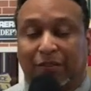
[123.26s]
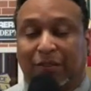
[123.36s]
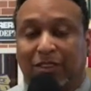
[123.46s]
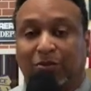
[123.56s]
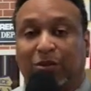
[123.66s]
The
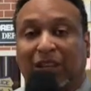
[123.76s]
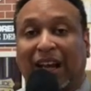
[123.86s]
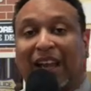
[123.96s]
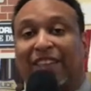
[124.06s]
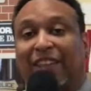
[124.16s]
vision will
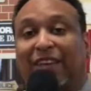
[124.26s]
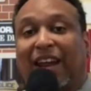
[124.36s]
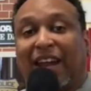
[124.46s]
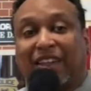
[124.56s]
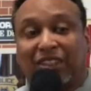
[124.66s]
guide their
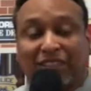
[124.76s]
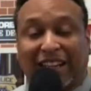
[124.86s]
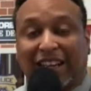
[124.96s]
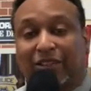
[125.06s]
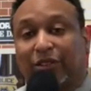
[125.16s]
actions
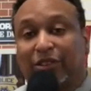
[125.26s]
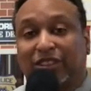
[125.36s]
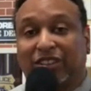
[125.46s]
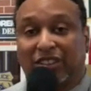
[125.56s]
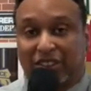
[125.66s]
and their
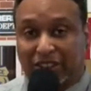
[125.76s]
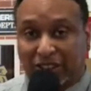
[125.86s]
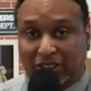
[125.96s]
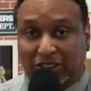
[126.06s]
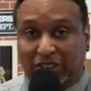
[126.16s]

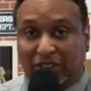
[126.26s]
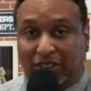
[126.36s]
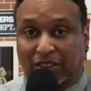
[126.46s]
decisions.